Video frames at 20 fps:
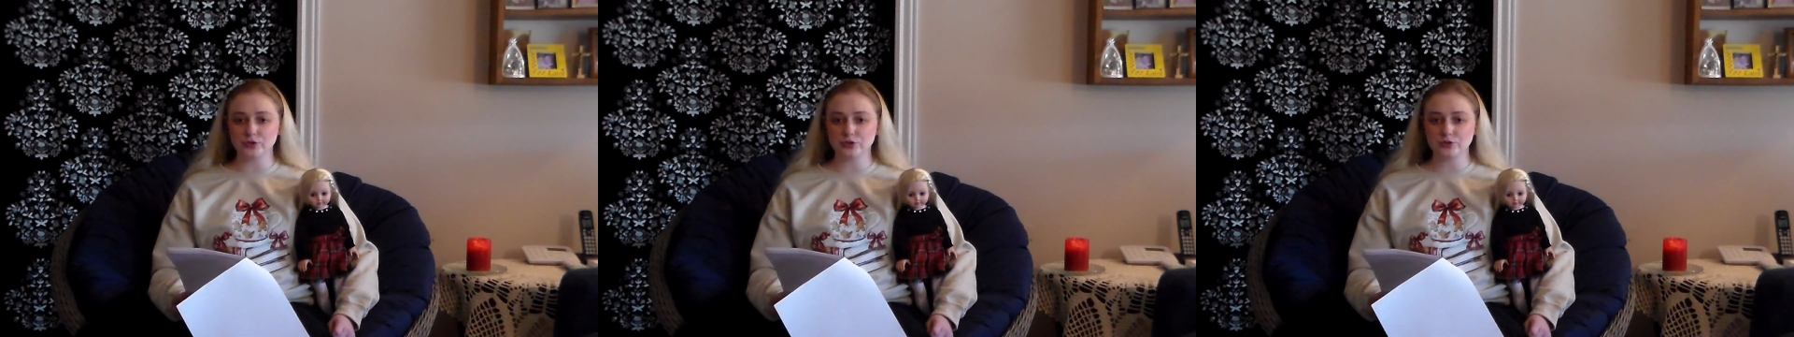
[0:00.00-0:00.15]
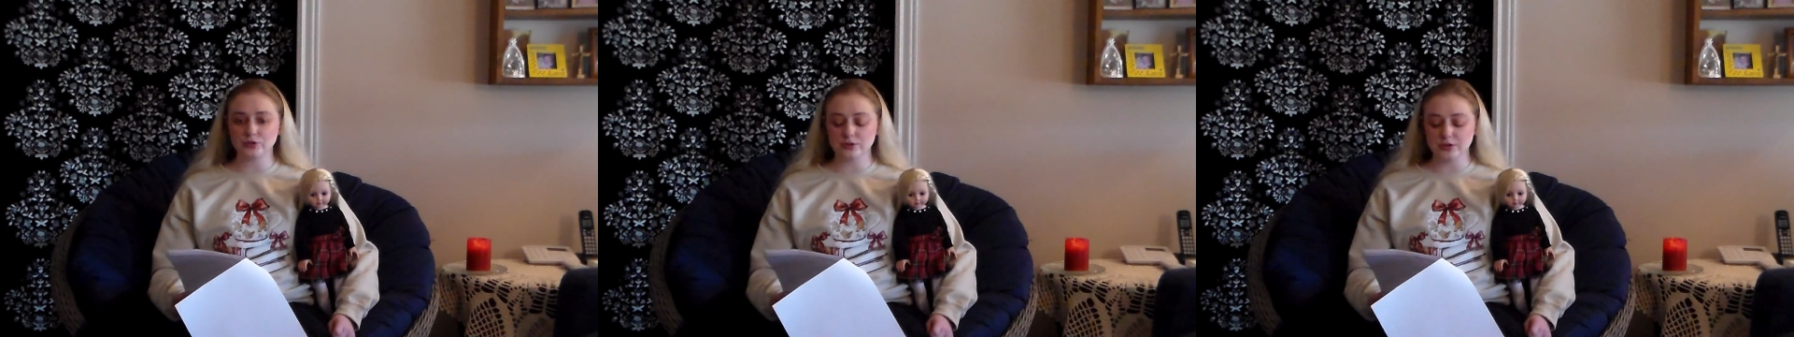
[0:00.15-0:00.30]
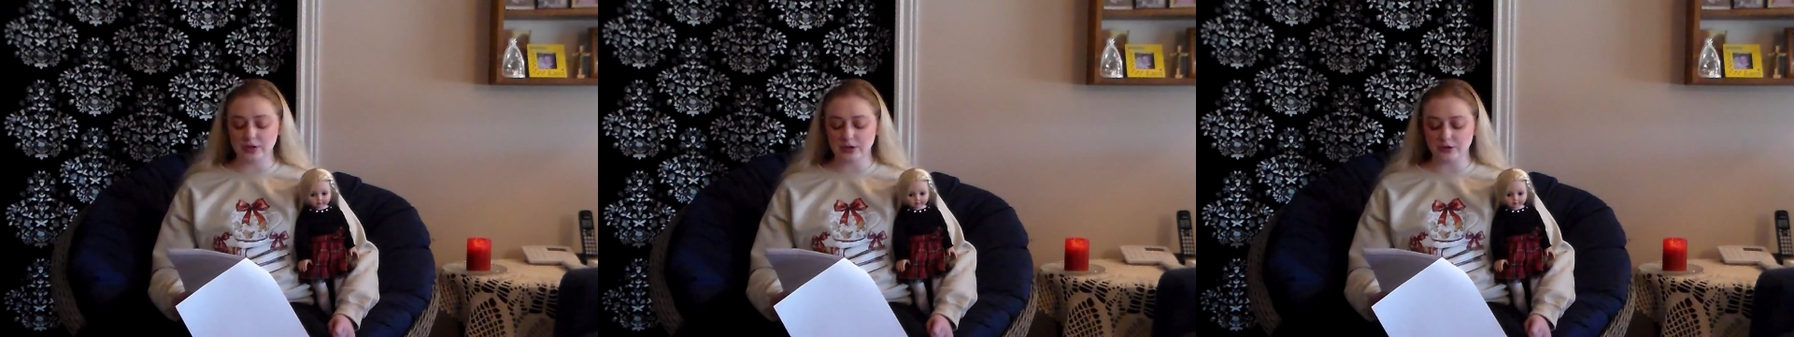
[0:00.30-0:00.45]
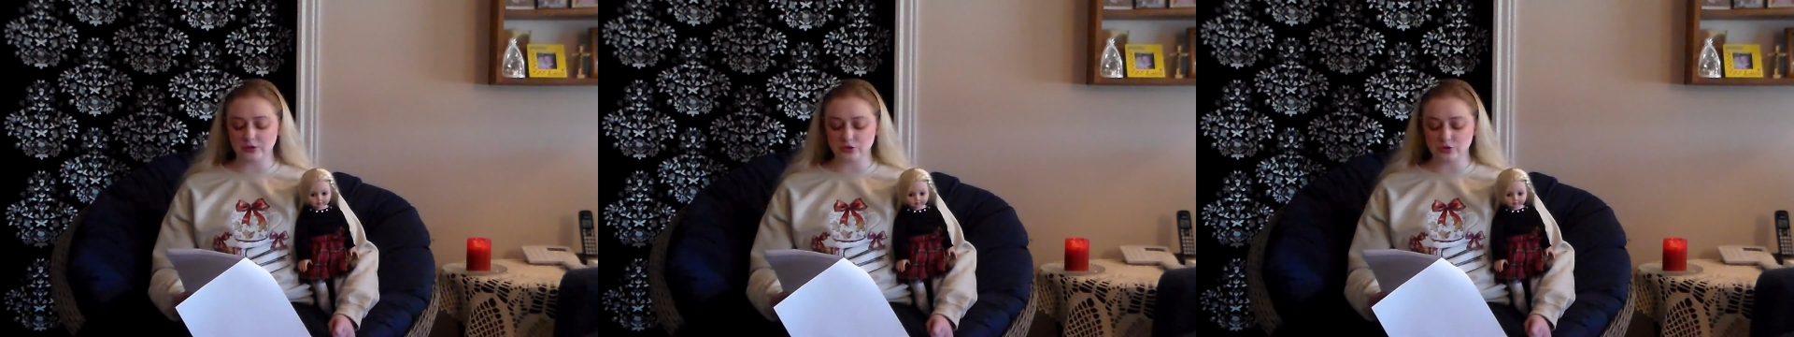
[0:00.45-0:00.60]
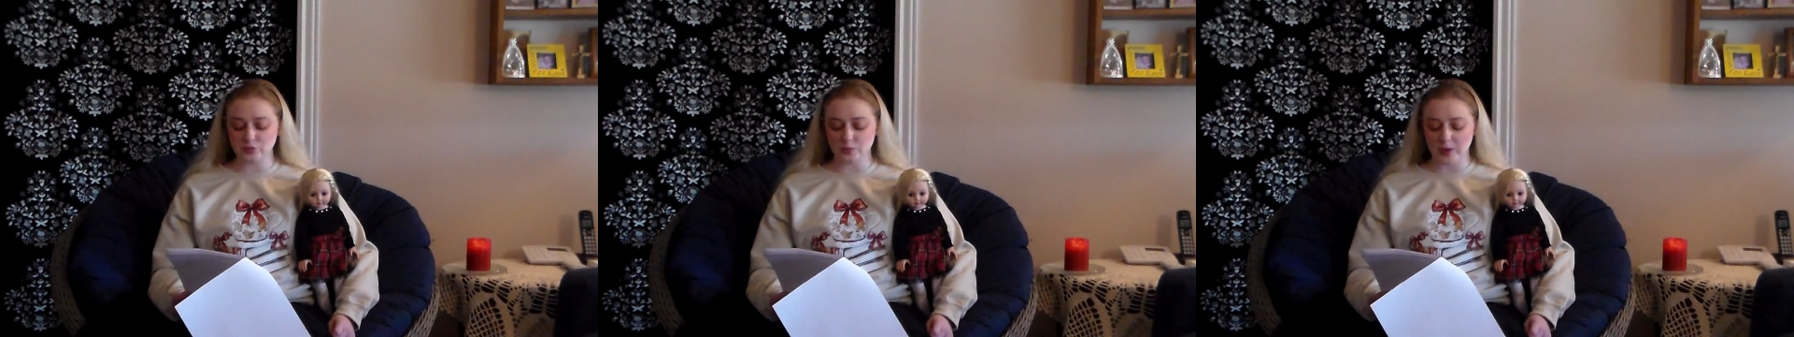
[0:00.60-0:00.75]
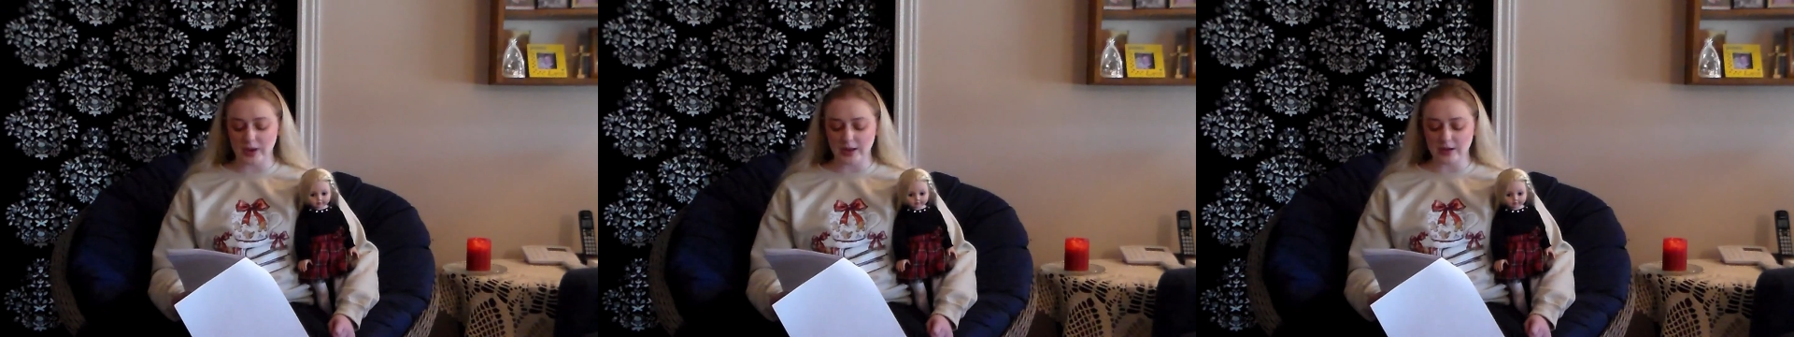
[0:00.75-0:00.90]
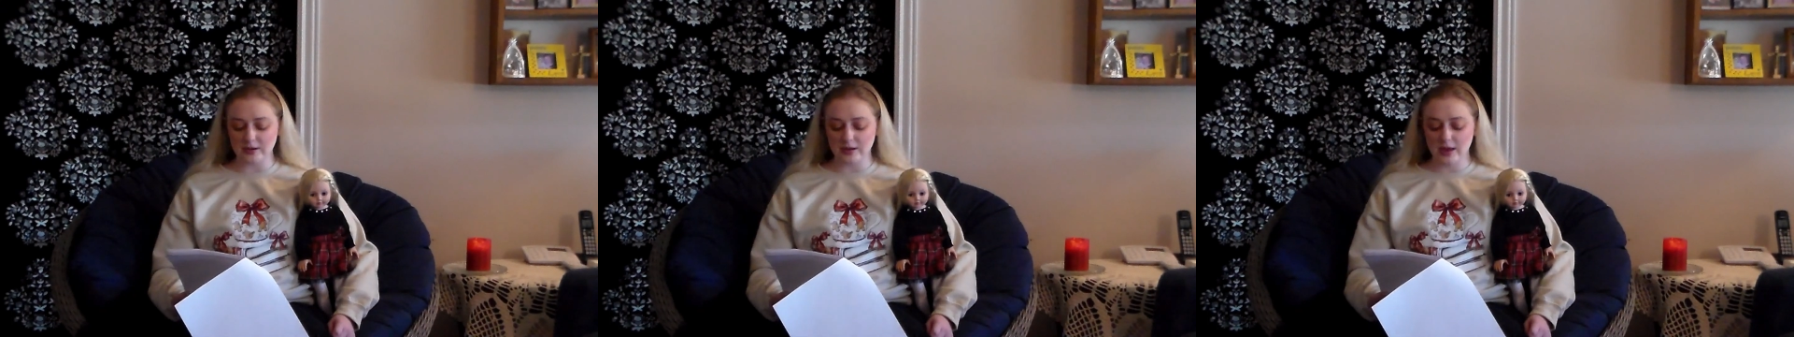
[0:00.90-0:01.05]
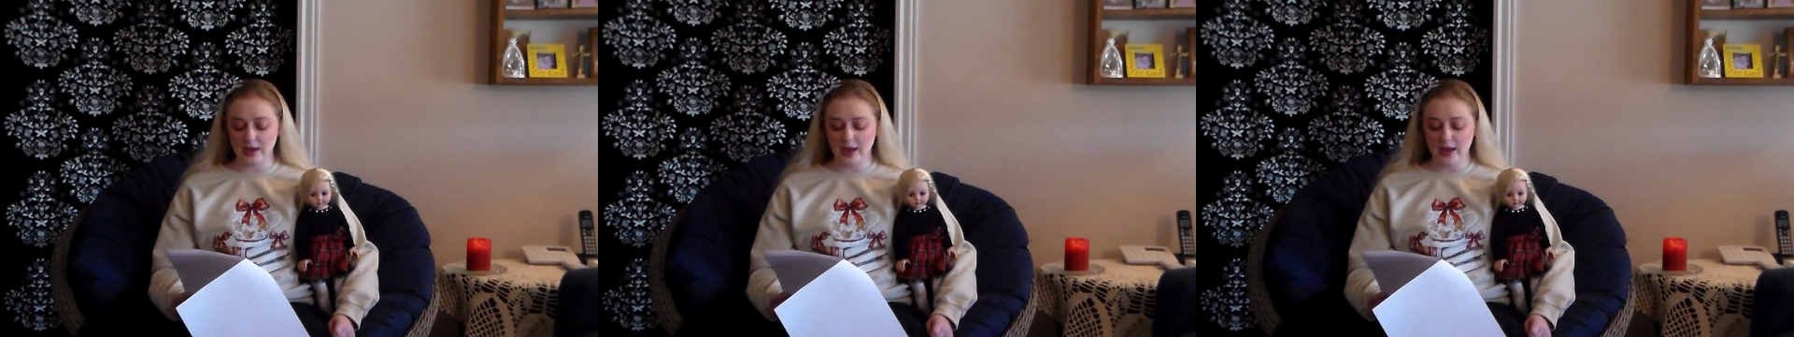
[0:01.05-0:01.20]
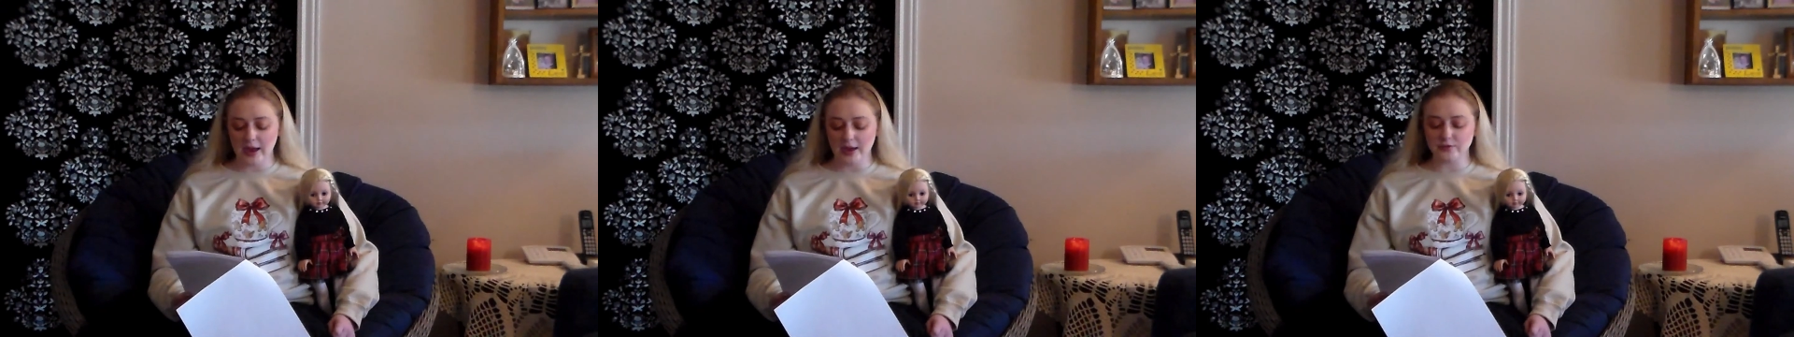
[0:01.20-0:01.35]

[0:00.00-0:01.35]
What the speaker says: 2 years when,